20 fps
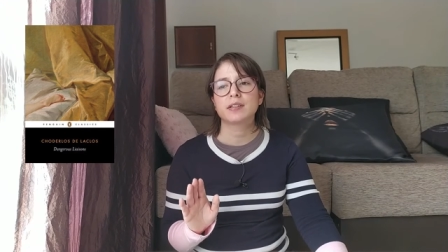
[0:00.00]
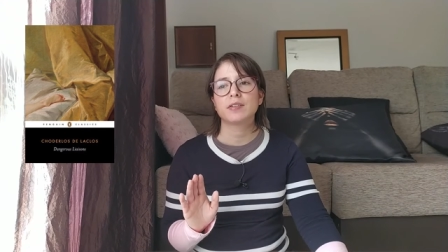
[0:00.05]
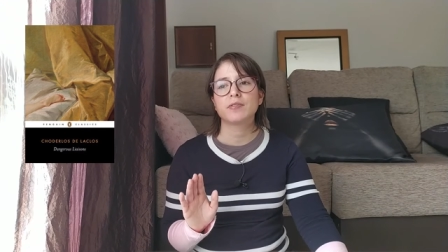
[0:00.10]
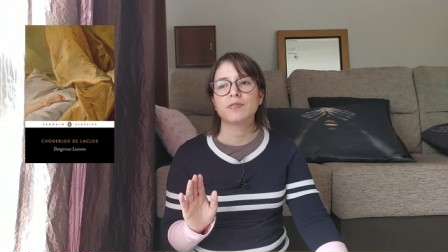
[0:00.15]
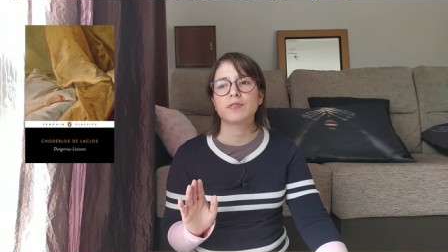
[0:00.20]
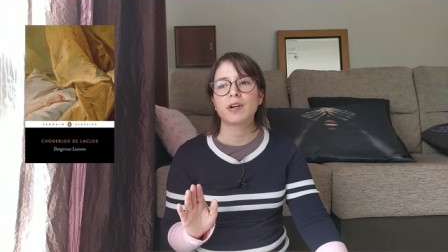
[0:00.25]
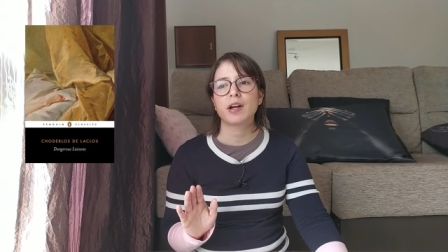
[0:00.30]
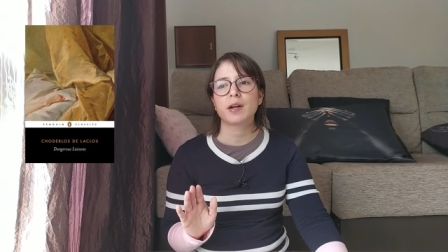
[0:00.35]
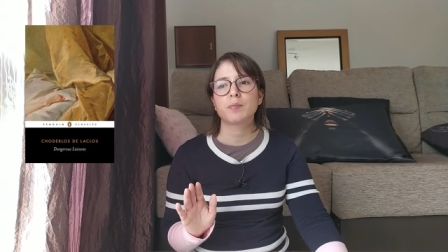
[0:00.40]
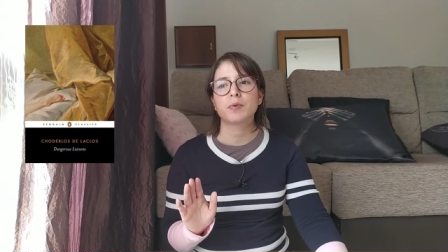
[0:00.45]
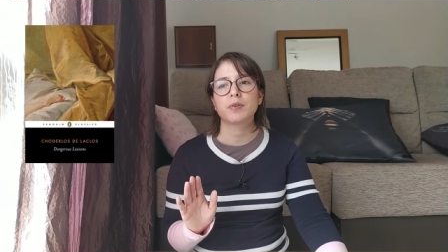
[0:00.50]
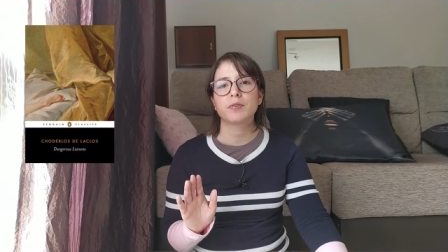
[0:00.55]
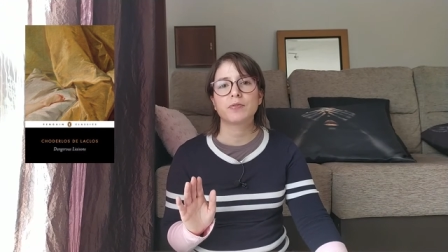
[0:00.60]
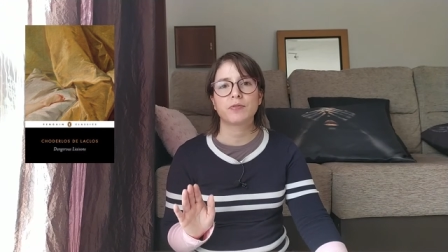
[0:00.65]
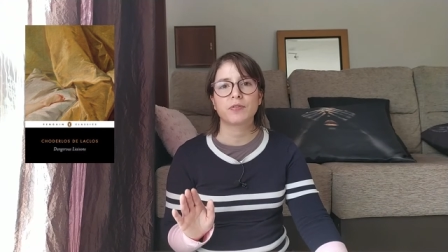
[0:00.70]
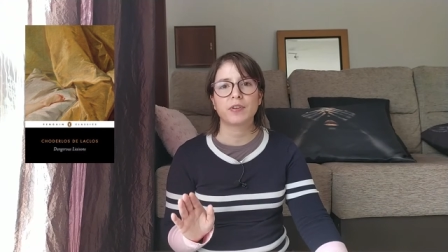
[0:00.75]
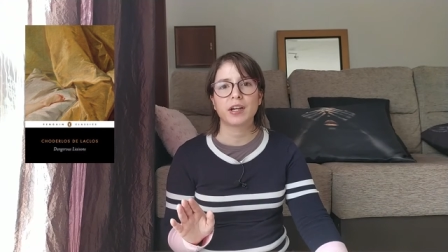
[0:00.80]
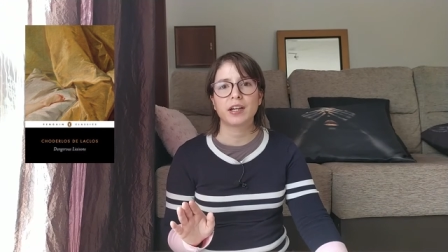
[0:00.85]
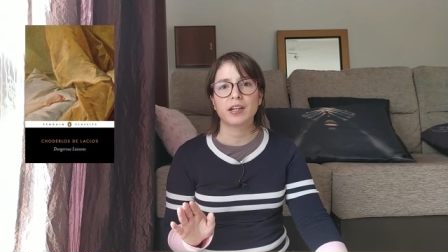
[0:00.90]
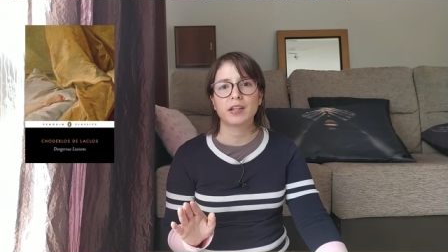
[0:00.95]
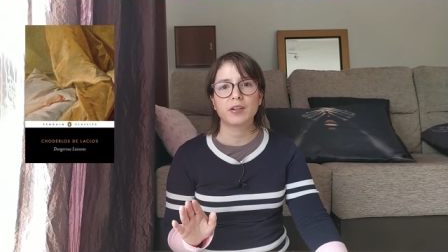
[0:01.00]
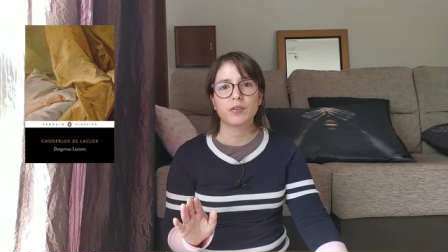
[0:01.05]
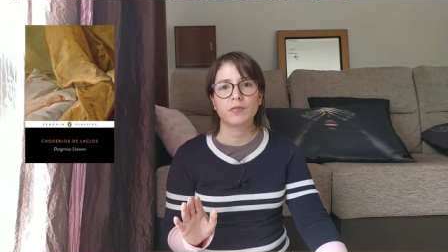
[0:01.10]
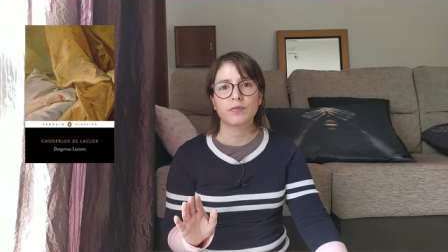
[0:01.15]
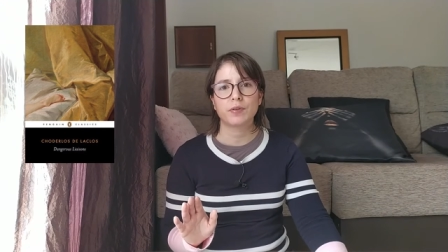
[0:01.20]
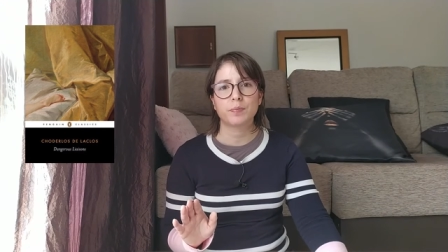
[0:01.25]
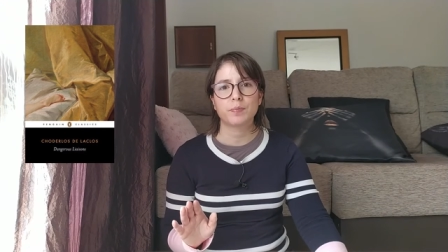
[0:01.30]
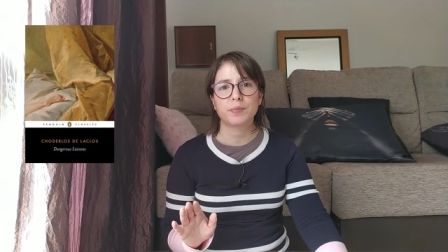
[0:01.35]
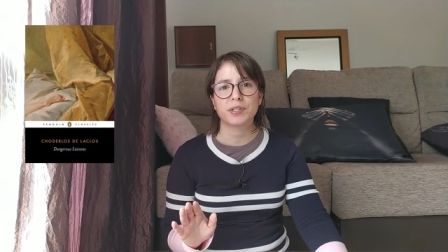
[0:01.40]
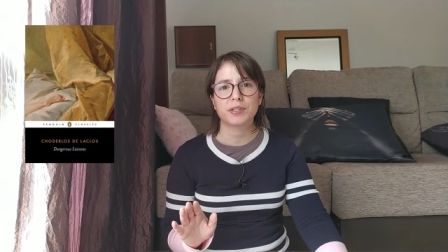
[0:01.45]
if I'm a fan
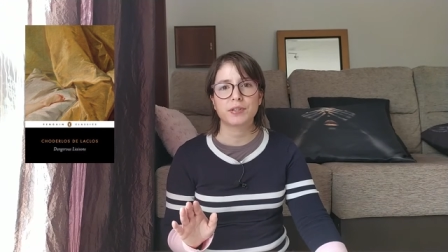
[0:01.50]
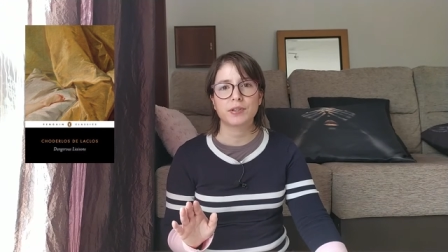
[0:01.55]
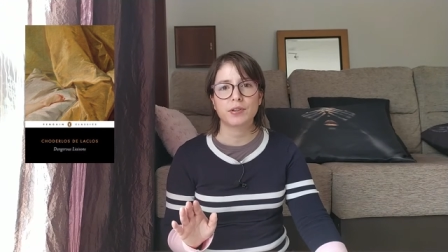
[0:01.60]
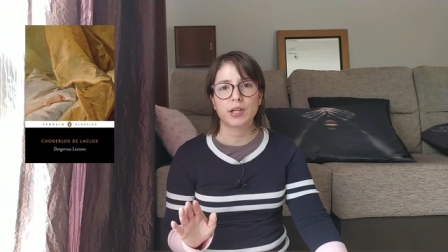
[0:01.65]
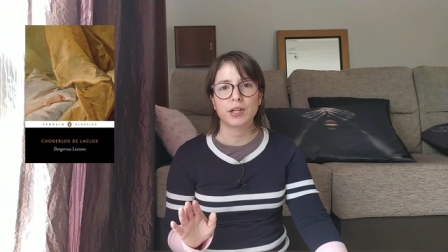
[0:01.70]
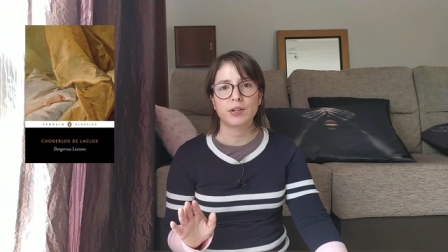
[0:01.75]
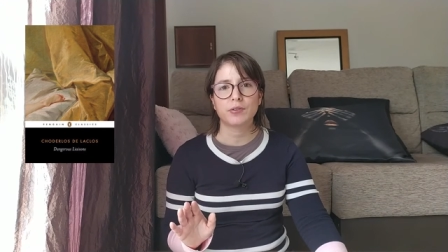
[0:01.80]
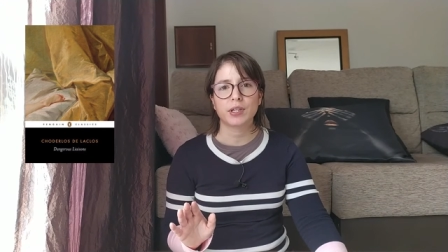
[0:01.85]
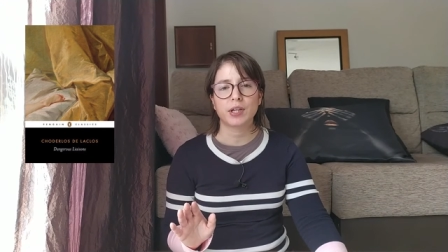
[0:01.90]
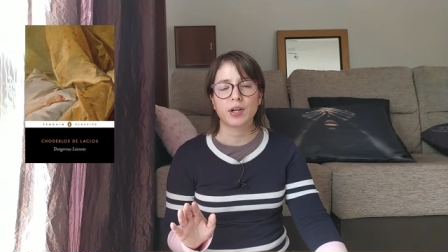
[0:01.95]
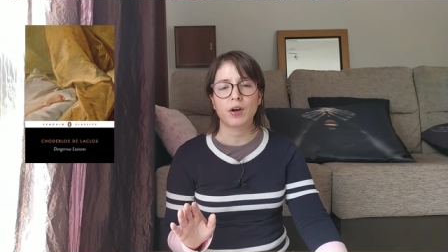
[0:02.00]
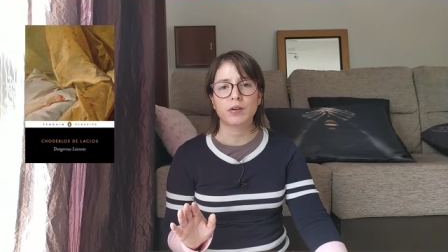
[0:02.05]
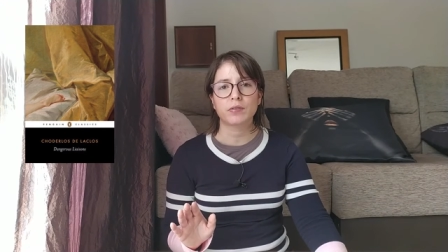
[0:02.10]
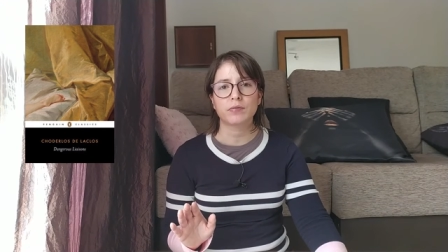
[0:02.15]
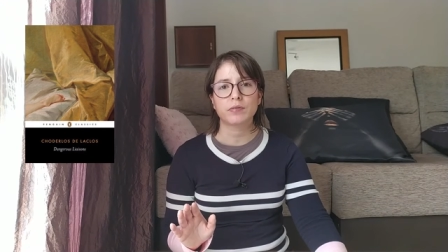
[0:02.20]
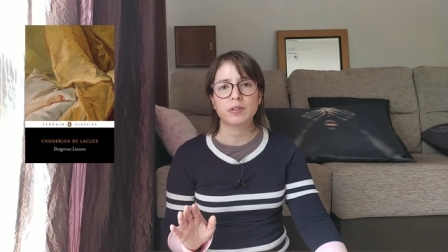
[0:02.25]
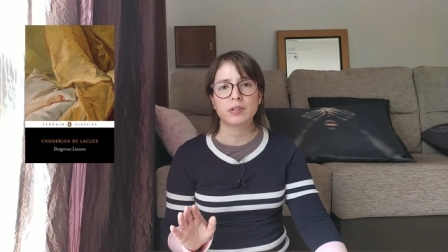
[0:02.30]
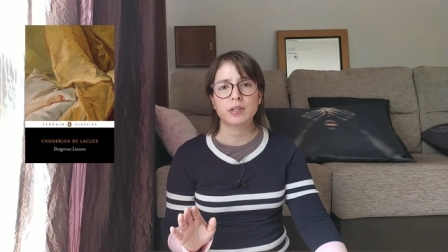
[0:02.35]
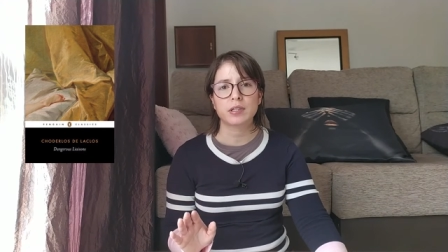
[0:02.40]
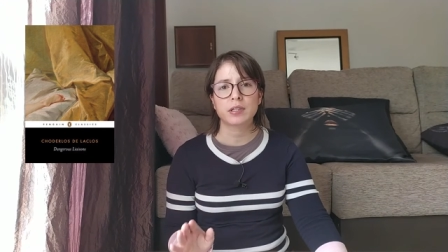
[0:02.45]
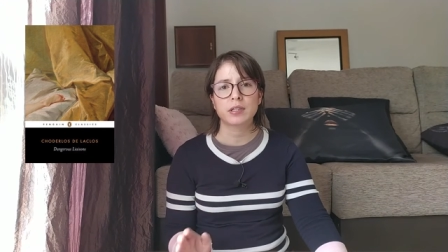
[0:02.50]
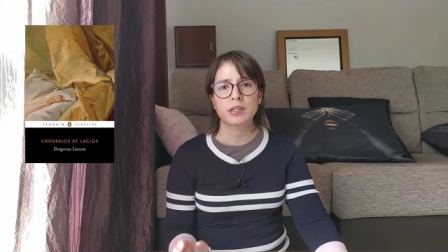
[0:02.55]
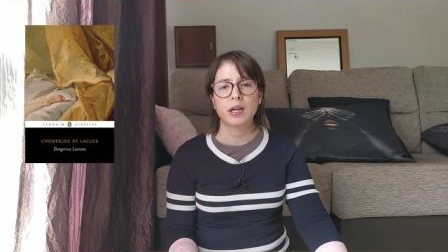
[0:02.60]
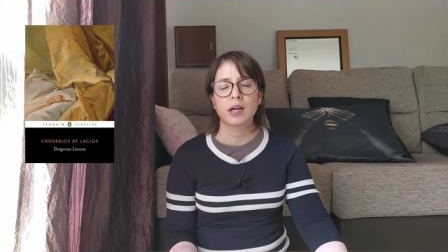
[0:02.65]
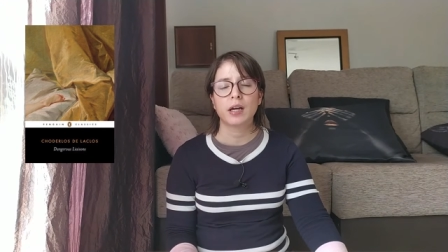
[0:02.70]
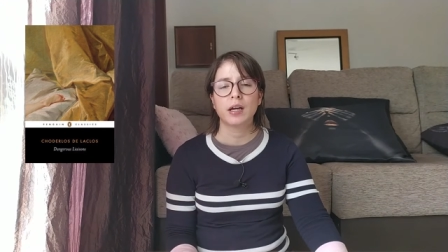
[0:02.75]
of epistolary novels,